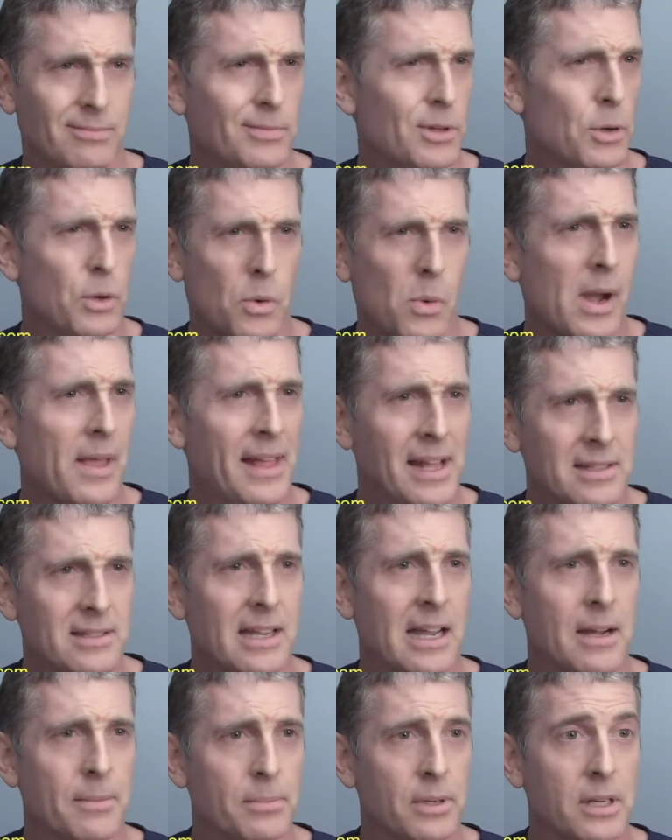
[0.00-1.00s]
don't know why
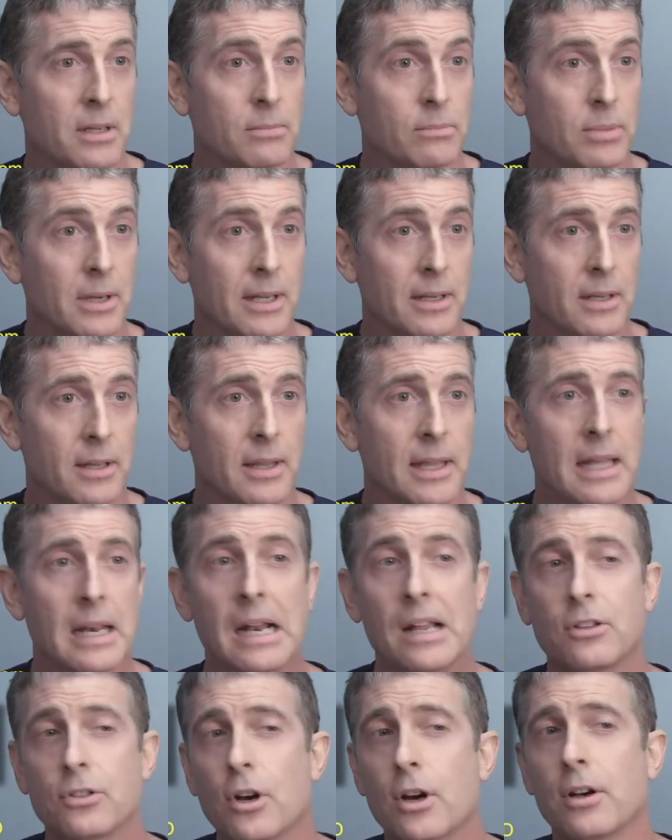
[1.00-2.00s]
that's happening, but
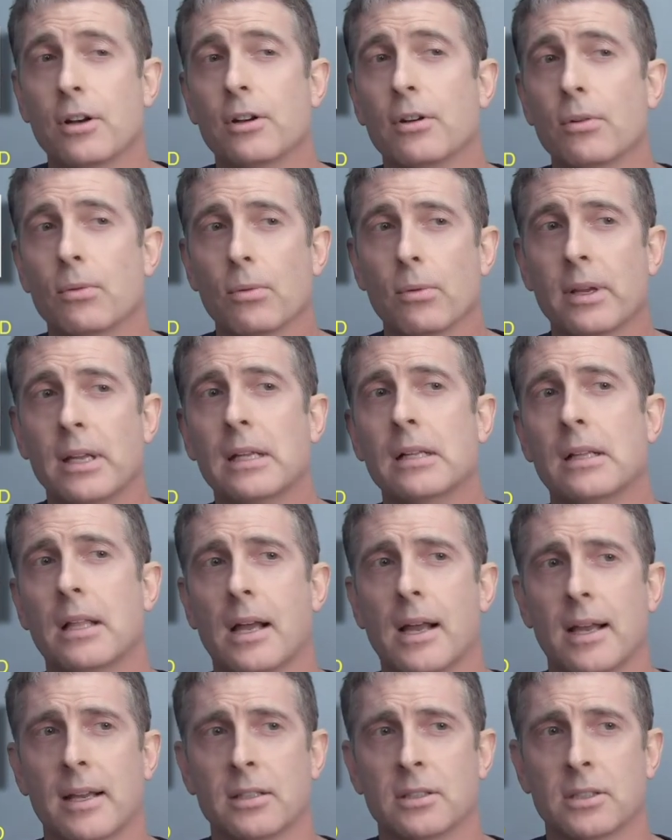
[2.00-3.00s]
then I started to
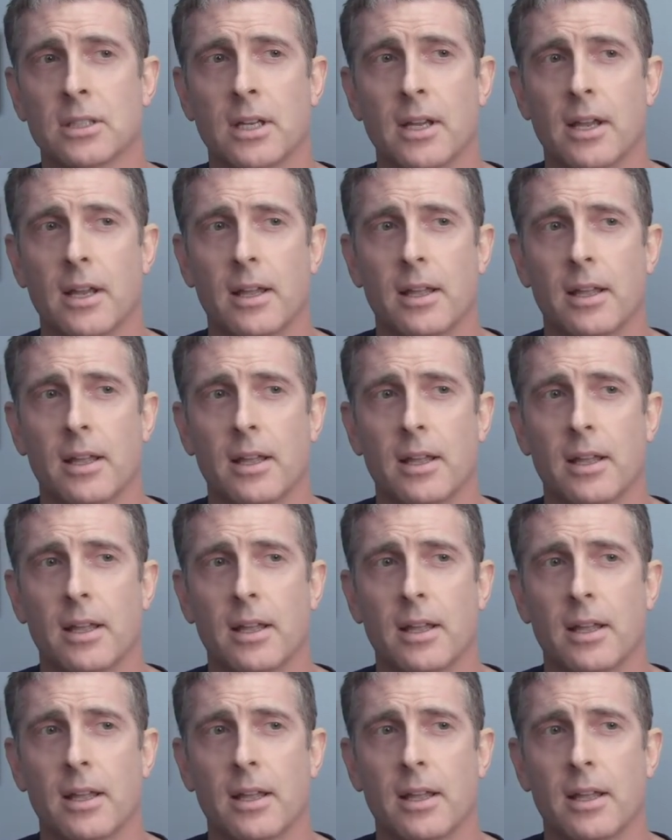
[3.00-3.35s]
realize